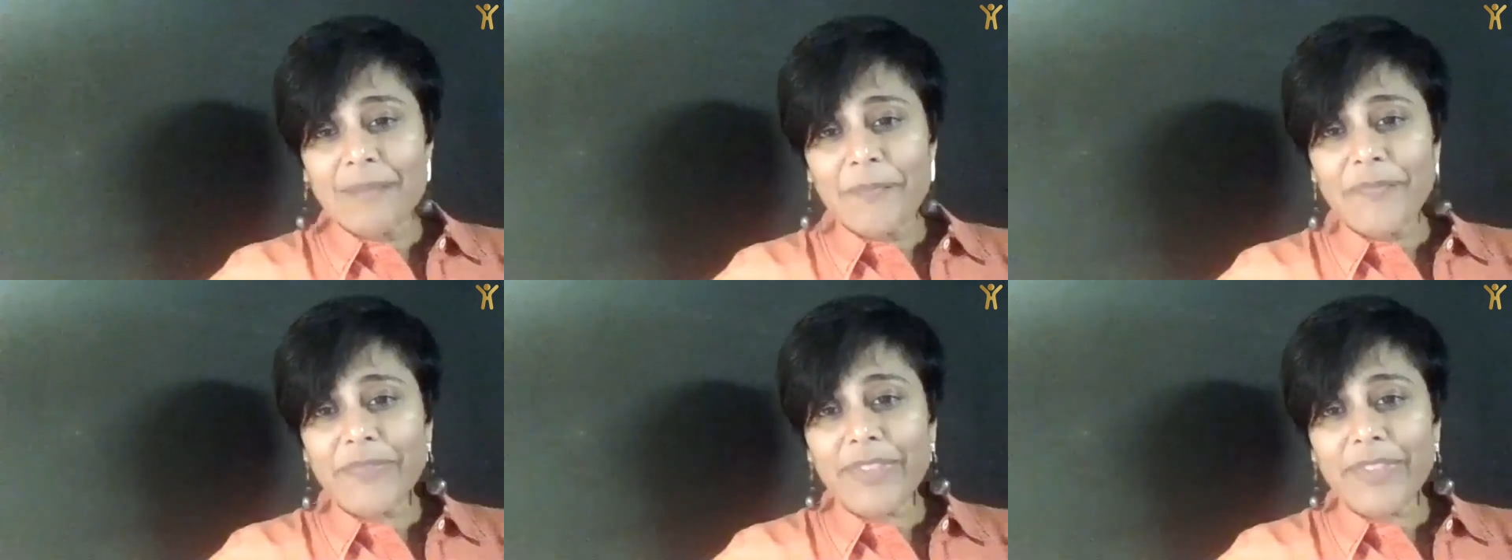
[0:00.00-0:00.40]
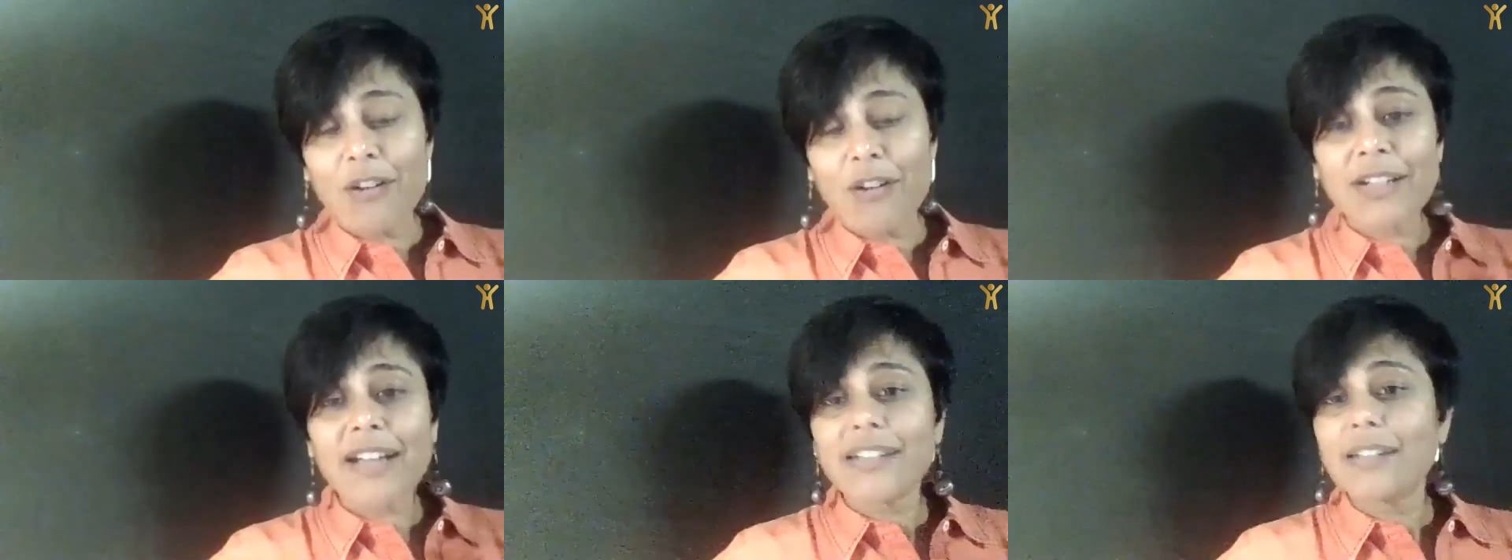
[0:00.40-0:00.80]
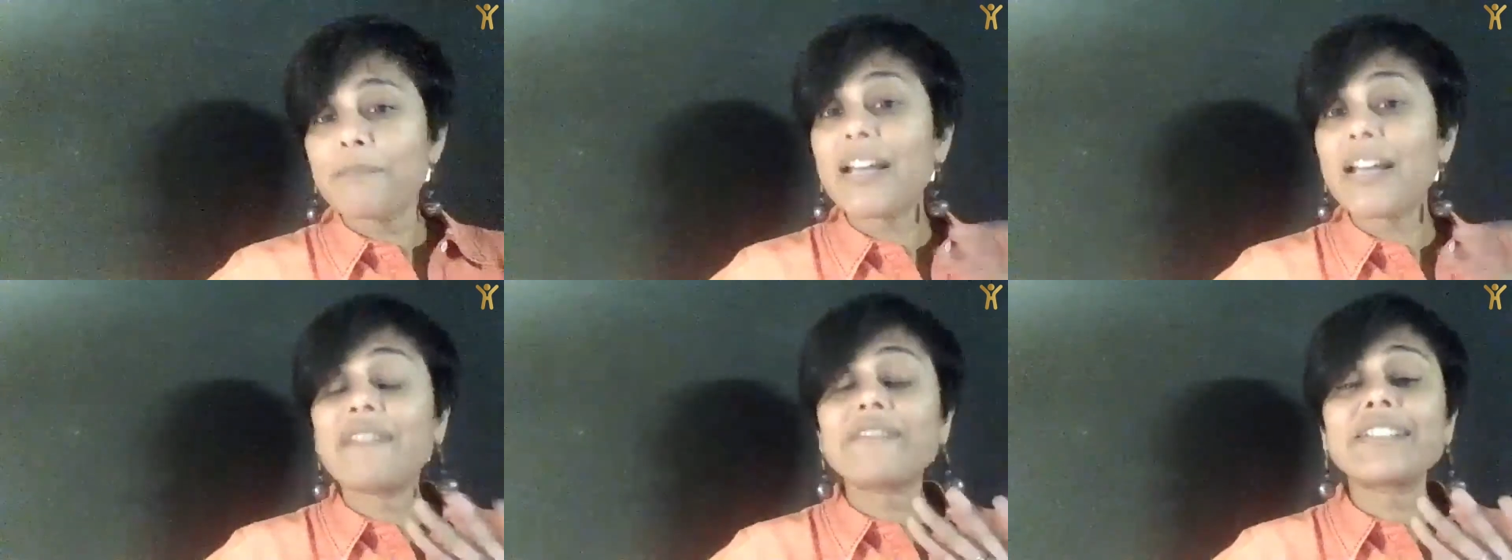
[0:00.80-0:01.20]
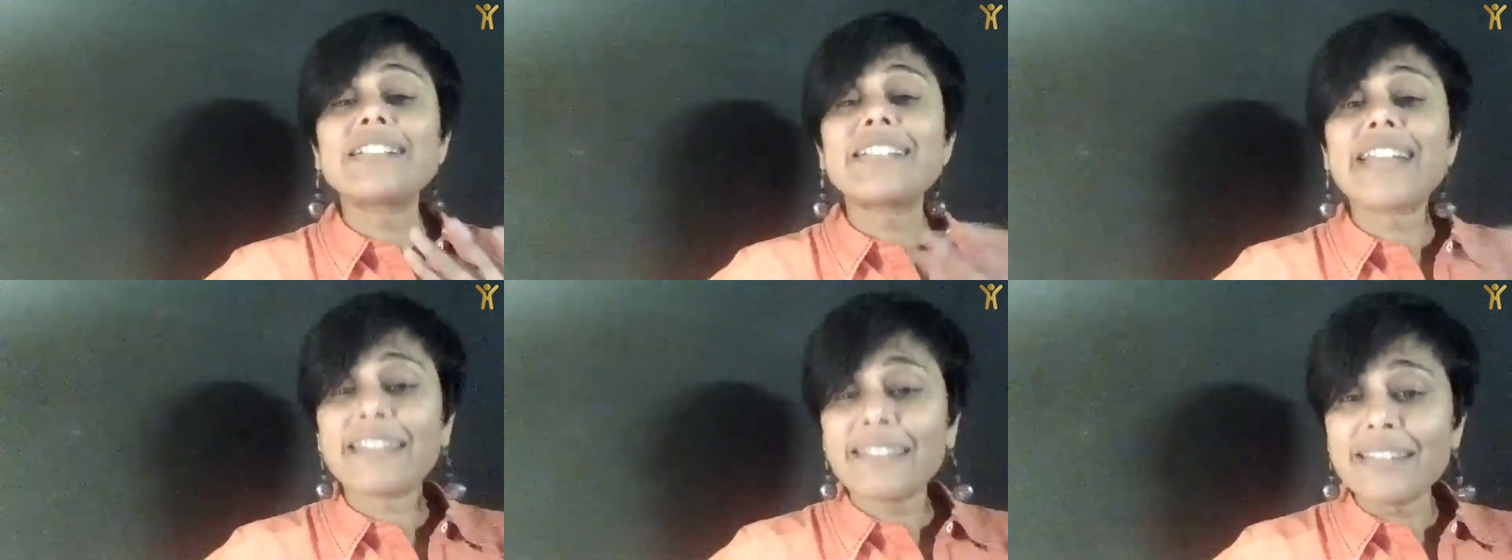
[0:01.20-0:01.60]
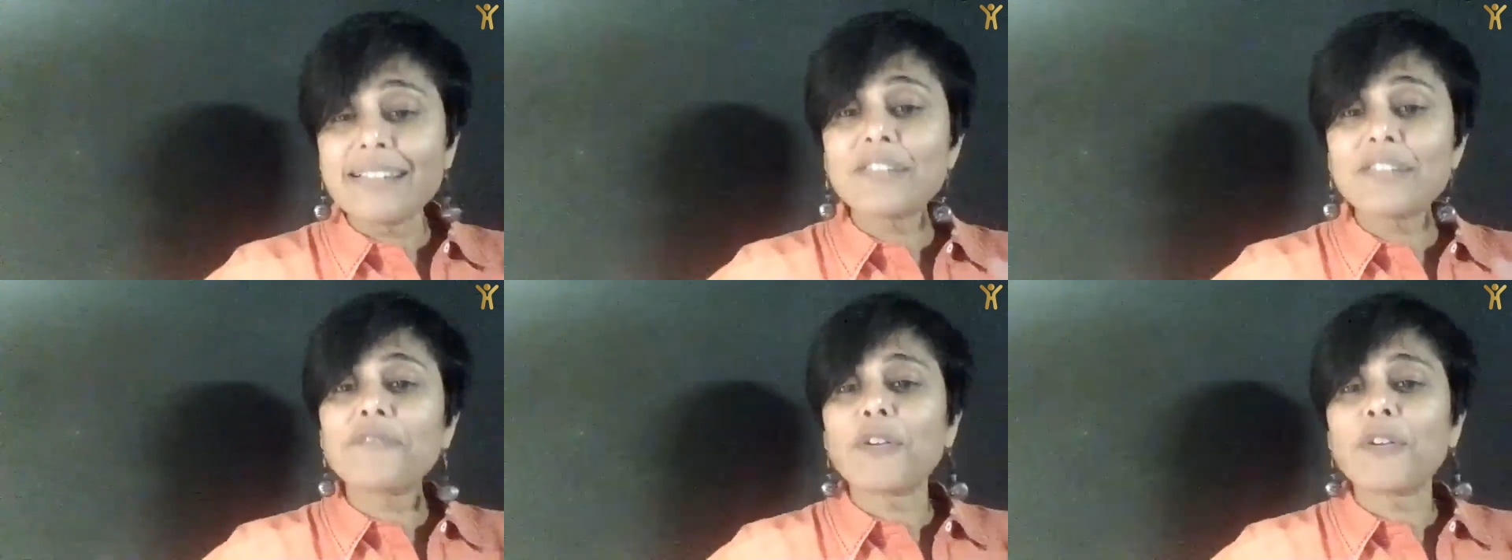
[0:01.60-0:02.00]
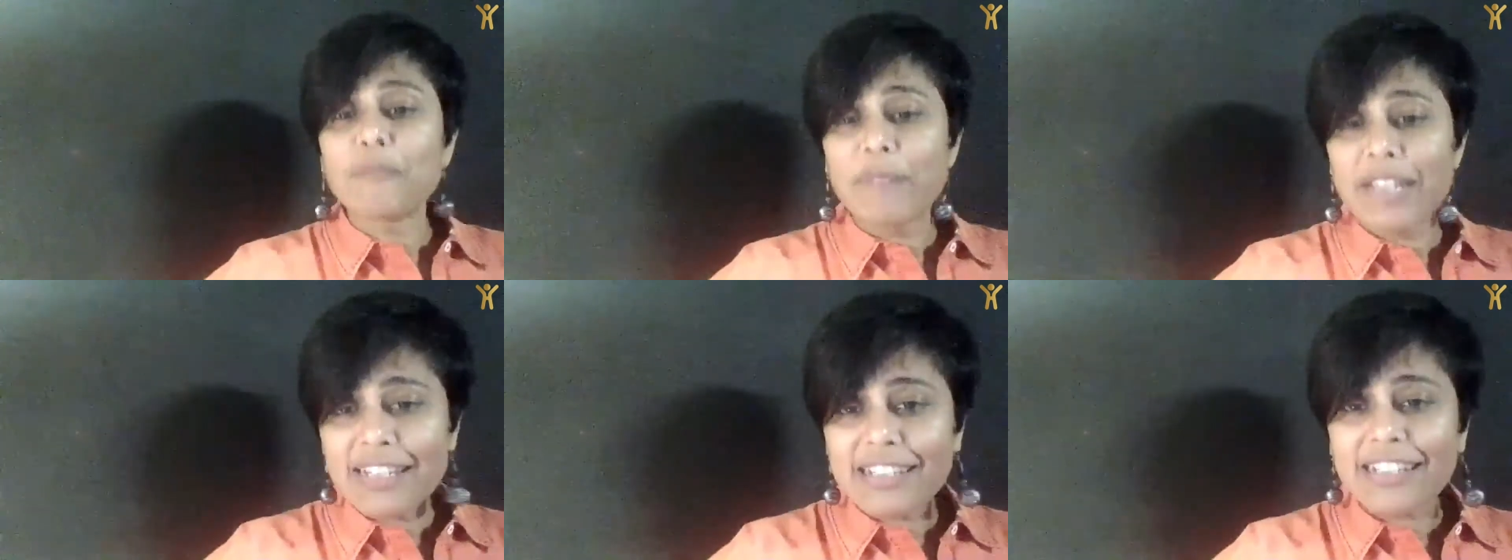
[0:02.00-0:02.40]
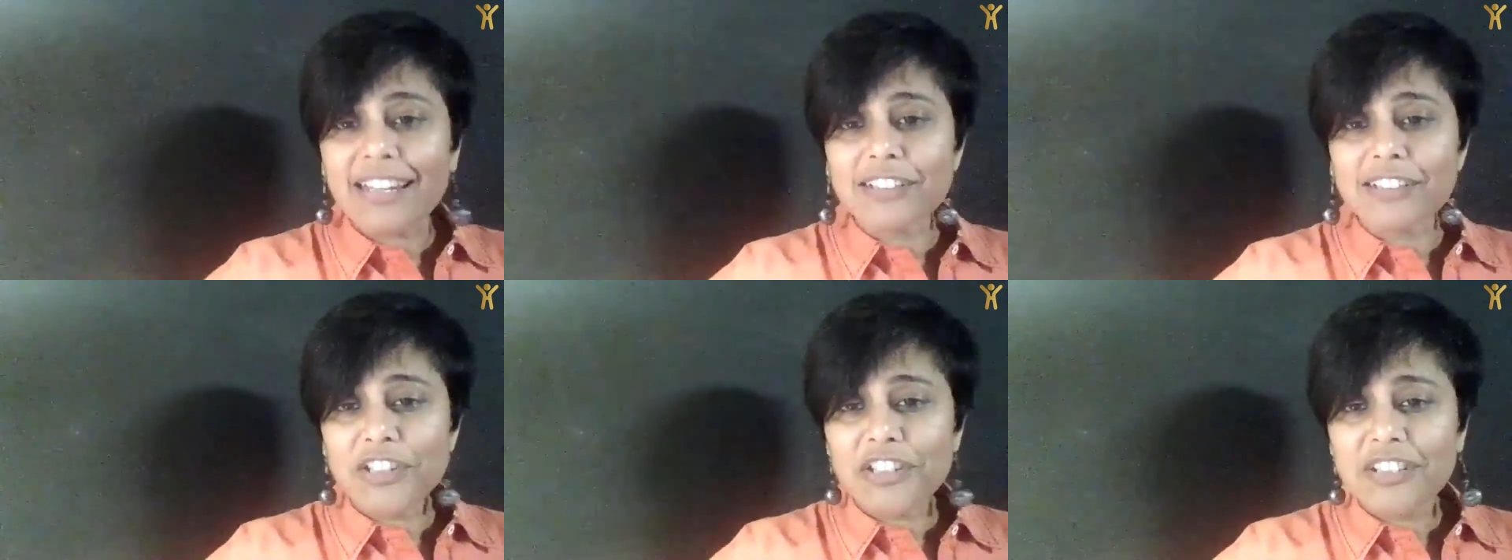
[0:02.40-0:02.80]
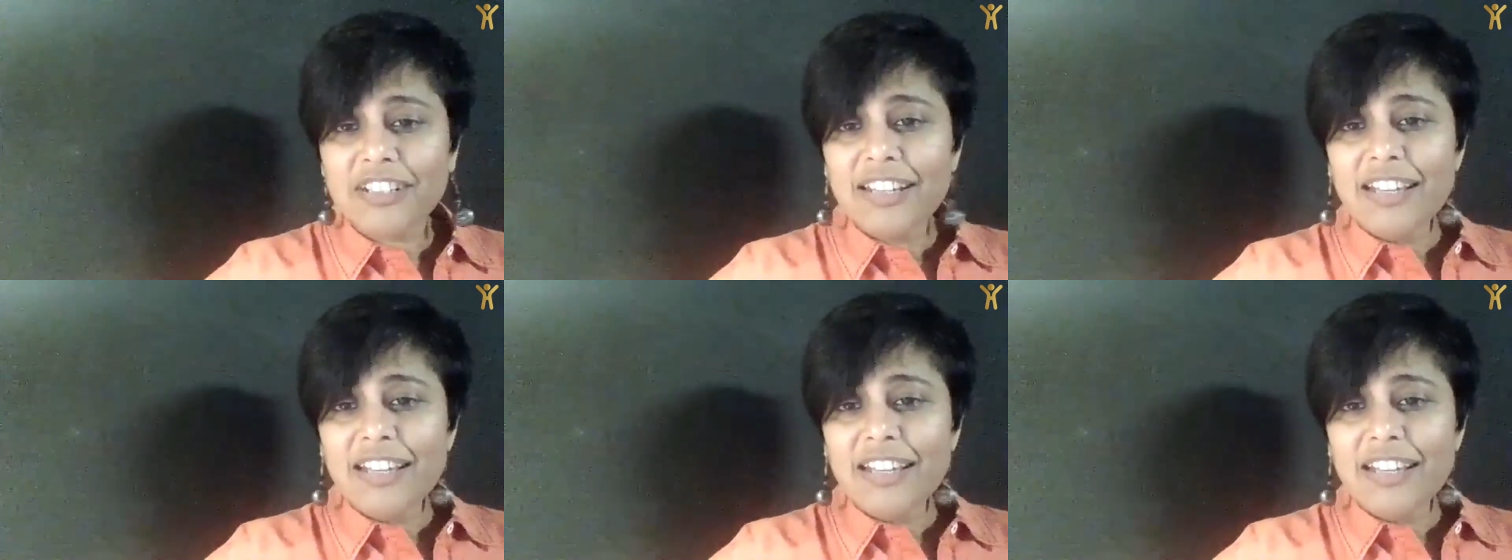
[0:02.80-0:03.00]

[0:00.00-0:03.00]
contacted me after 10 years of not being in touch